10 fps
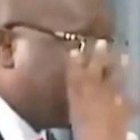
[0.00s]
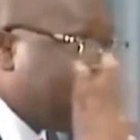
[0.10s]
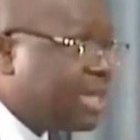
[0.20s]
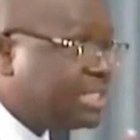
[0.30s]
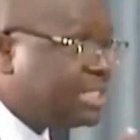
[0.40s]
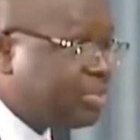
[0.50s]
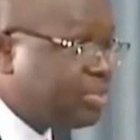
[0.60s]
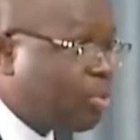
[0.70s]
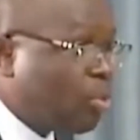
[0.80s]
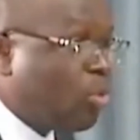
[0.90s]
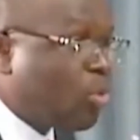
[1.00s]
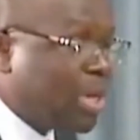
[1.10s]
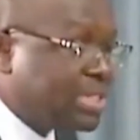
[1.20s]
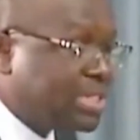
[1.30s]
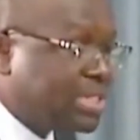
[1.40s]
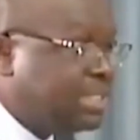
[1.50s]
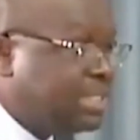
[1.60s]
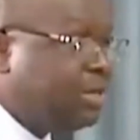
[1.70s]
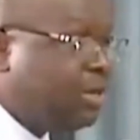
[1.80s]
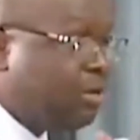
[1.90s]
has a very simple
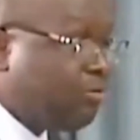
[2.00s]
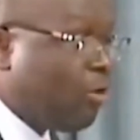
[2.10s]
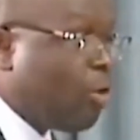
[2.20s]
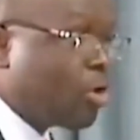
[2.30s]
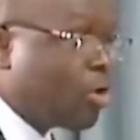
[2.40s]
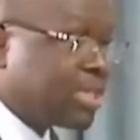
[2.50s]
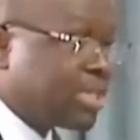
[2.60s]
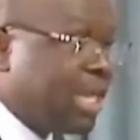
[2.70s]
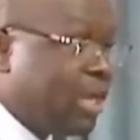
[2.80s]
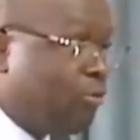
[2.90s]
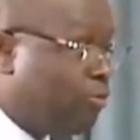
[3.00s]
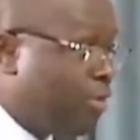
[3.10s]
question for Dr.